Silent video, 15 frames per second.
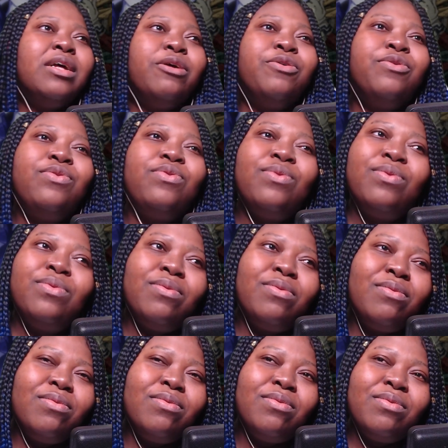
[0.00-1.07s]

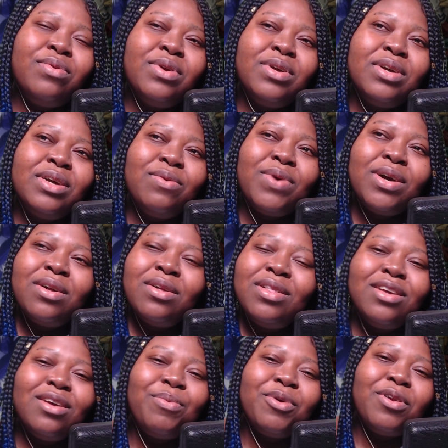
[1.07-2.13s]
So, well,
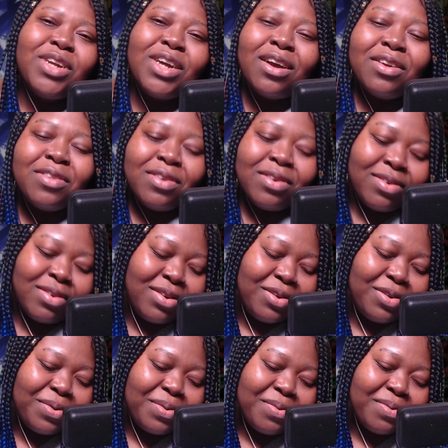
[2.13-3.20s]
they apologized,
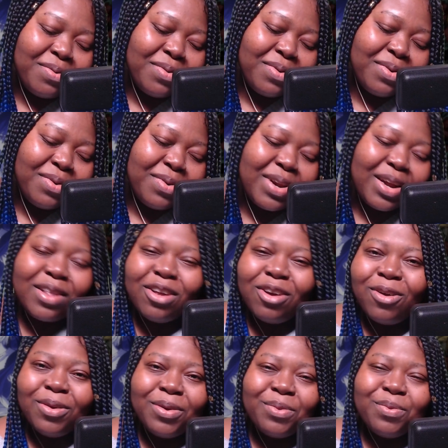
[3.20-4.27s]
you know, Now
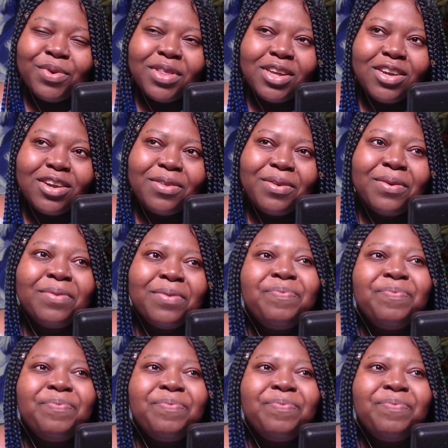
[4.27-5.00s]
they're all good with each other.